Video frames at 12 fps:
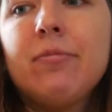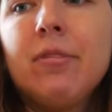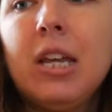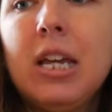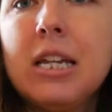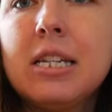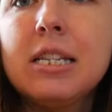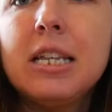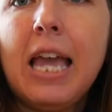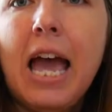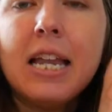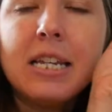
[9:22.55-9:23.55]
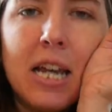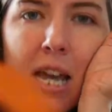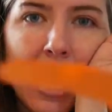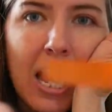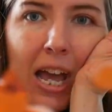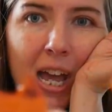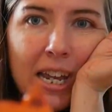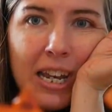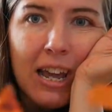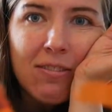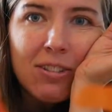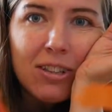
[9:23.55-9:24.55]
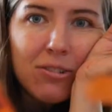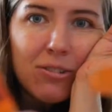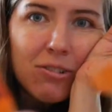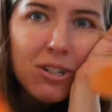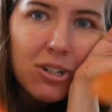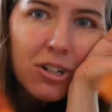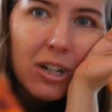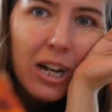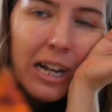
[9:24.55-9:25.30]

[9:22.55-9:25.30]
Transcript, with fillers: like I did the cat, and have a little creature.